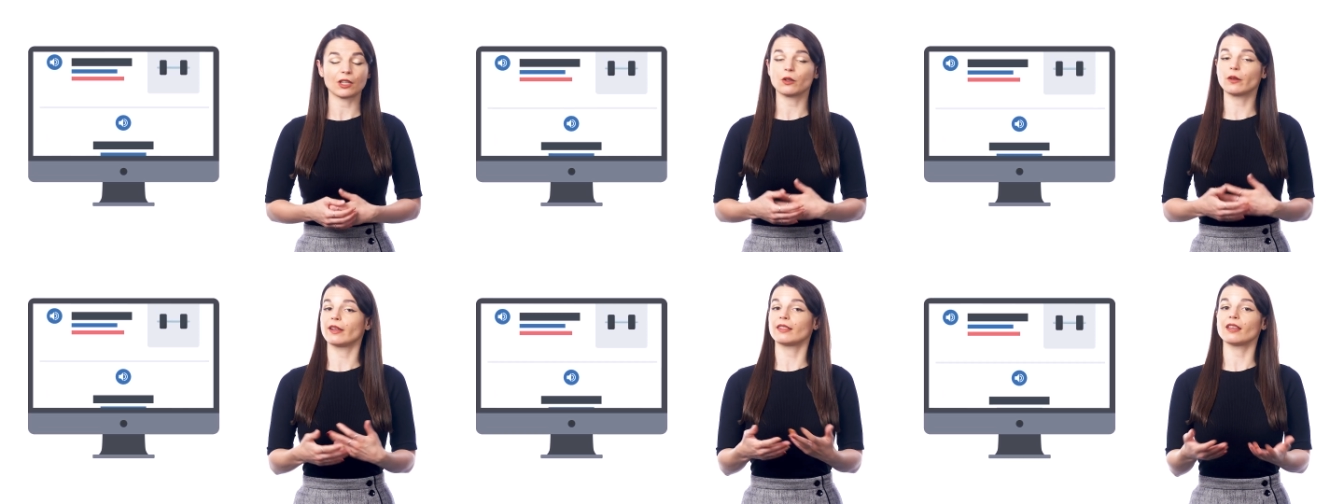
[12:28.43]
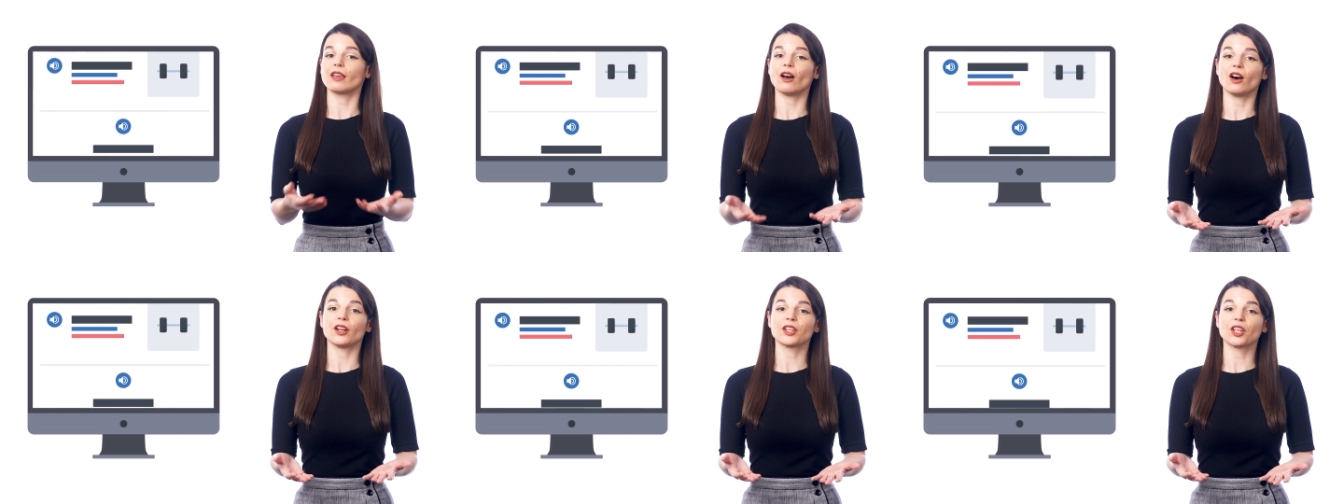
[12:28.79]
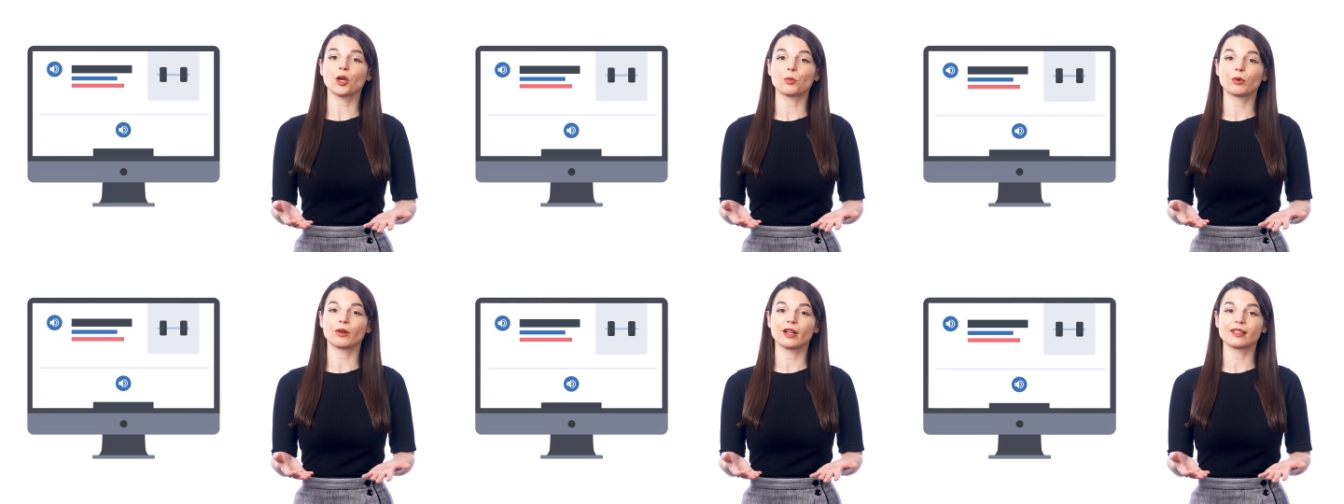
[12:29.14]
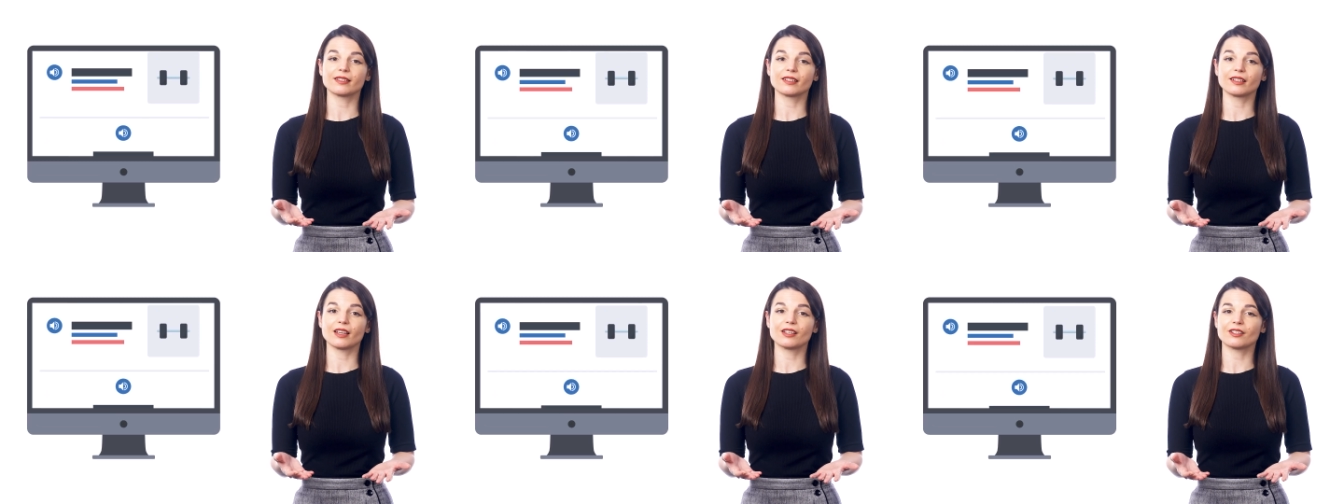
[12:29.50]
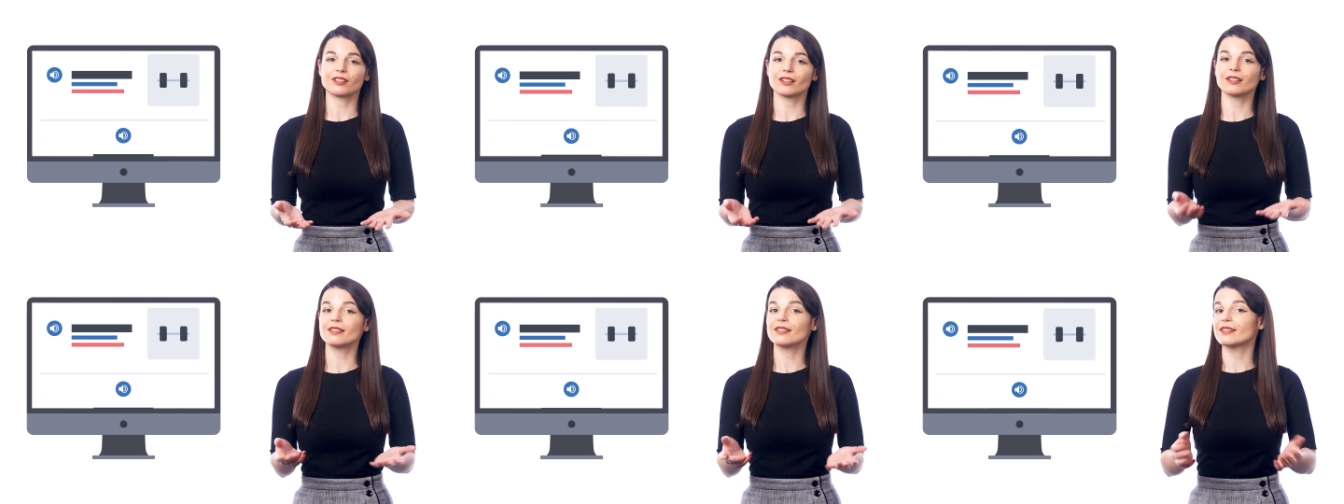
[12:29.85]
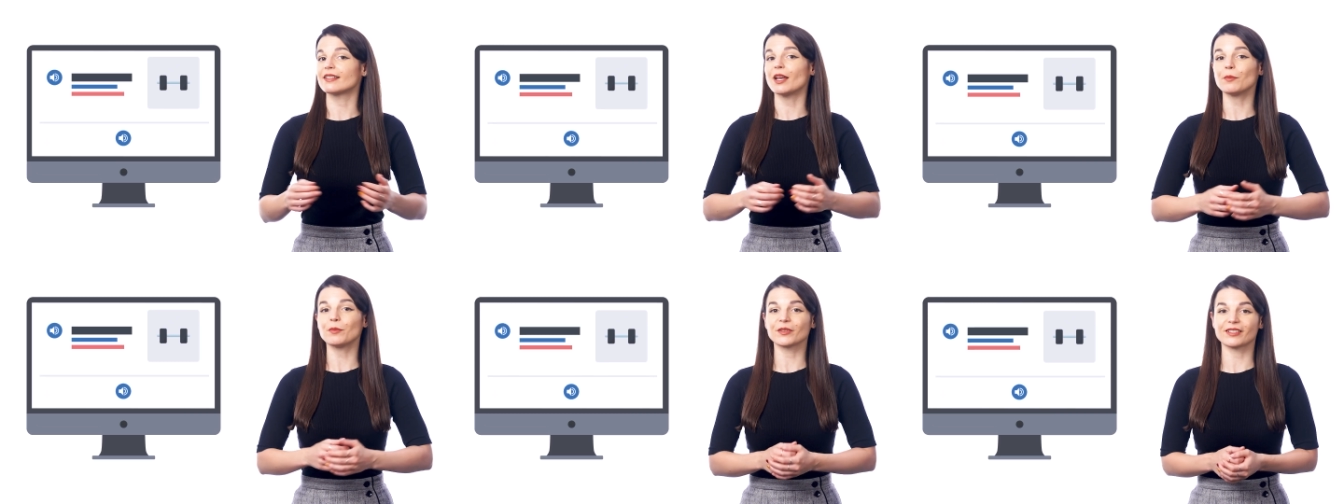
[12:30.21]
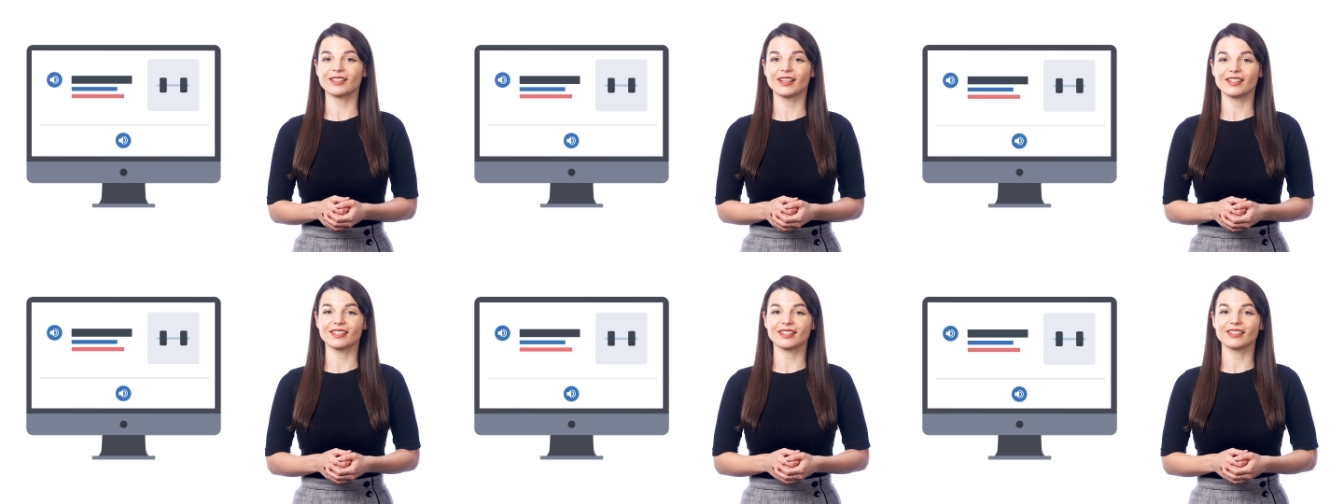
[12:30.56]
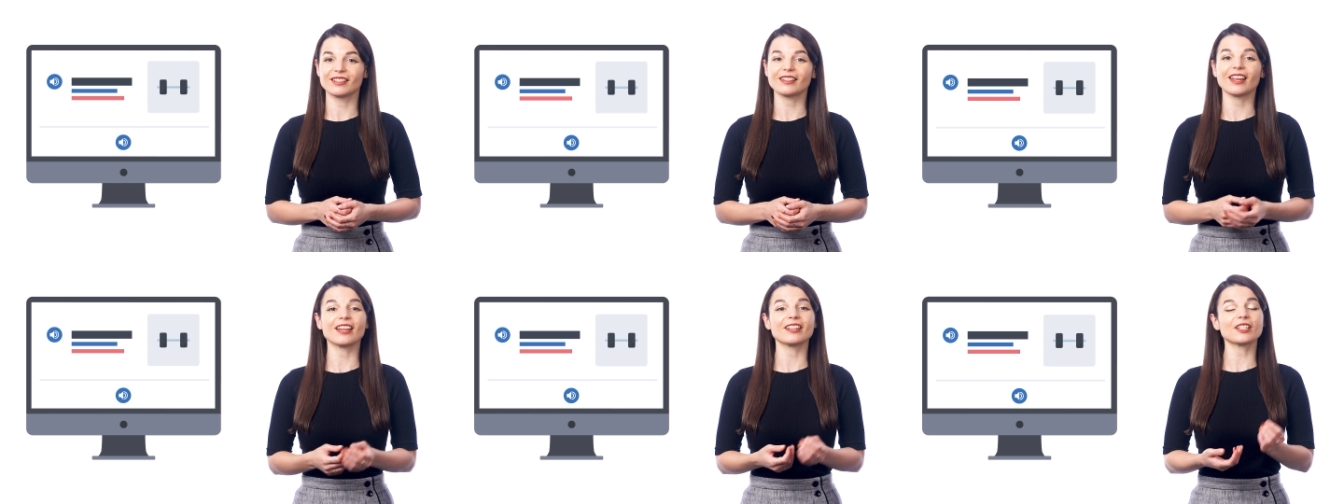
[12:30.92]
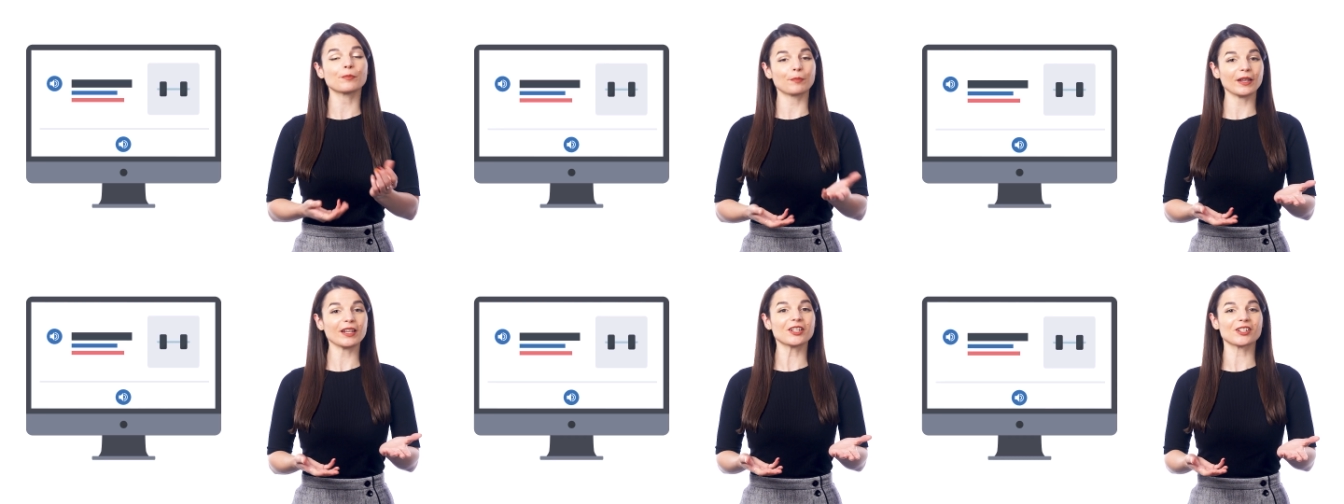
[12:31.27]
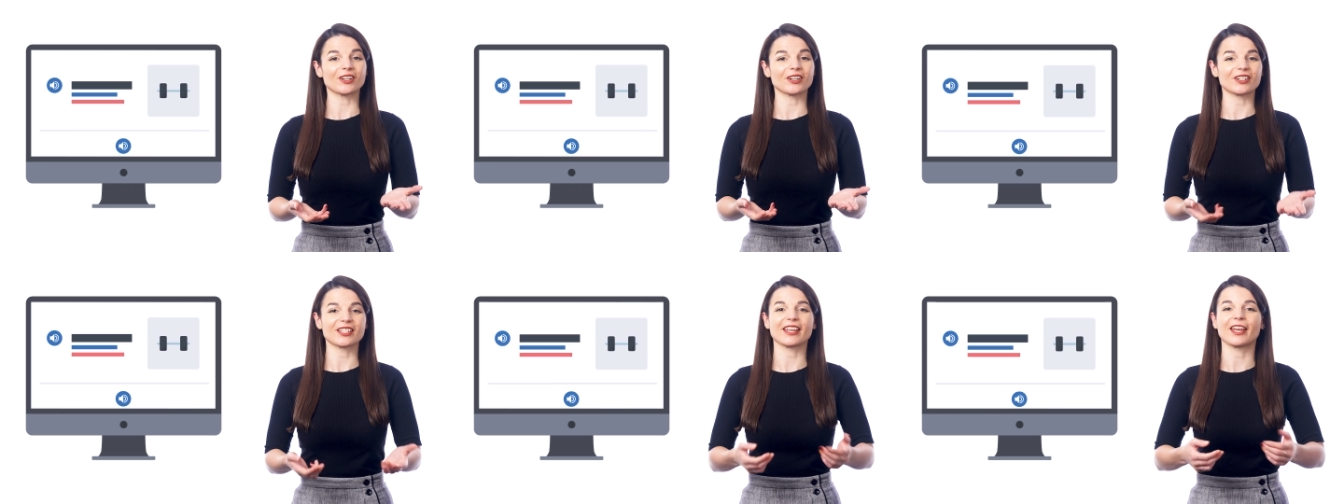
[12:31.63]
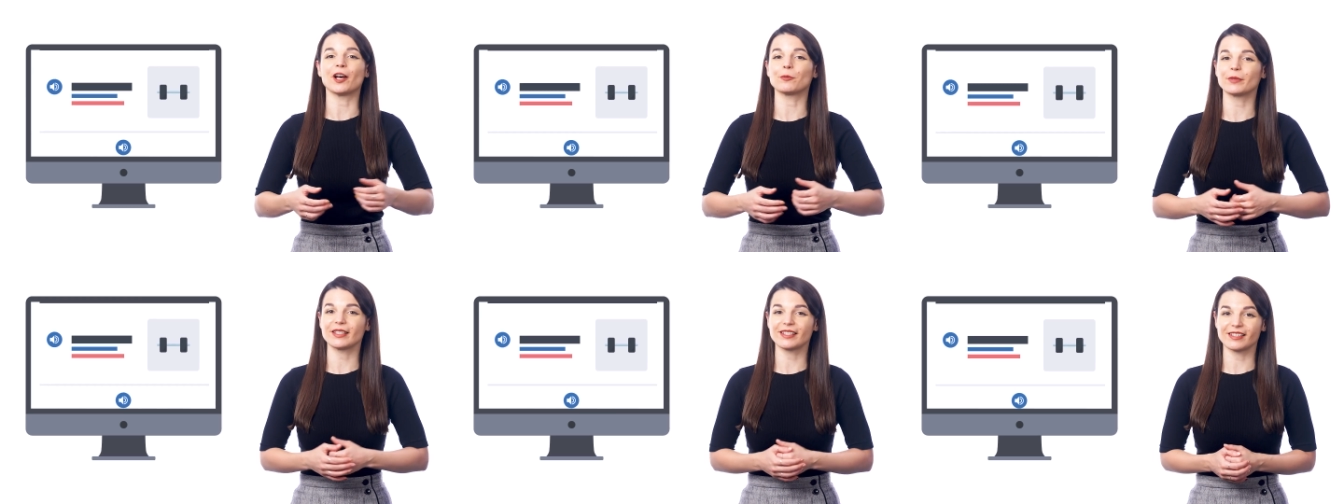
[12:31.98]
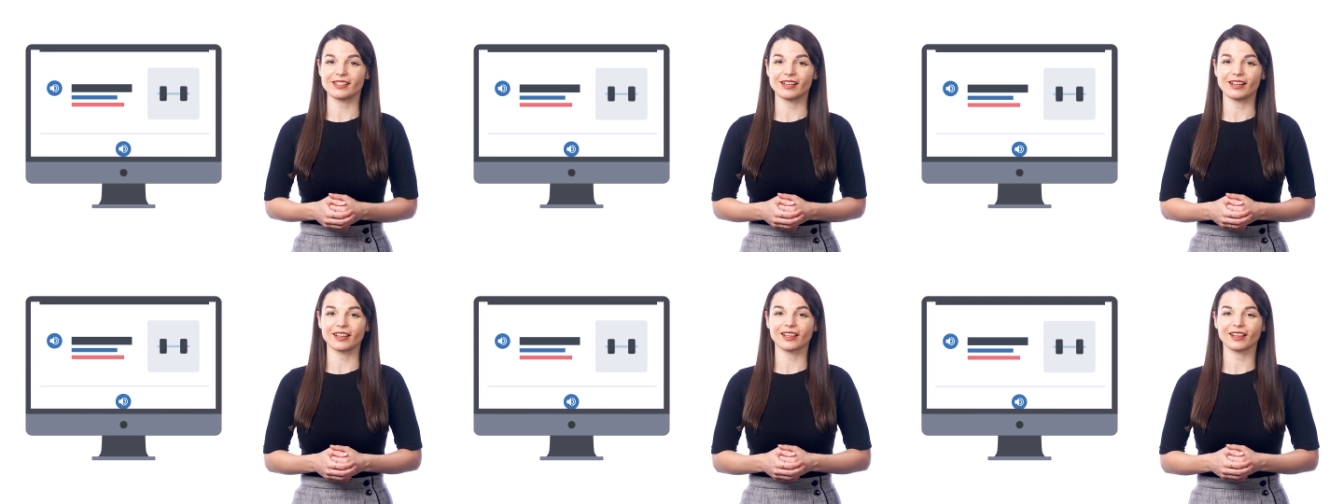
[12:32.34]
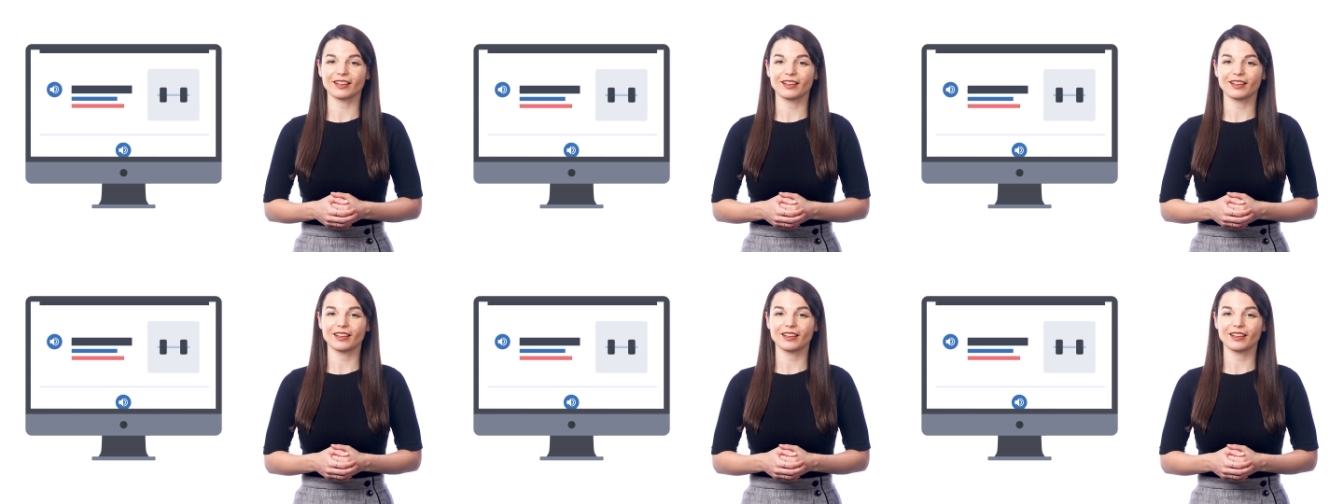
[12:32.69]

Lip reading: You get the audio pronunciation, sample sentence, and a picture to help it stick.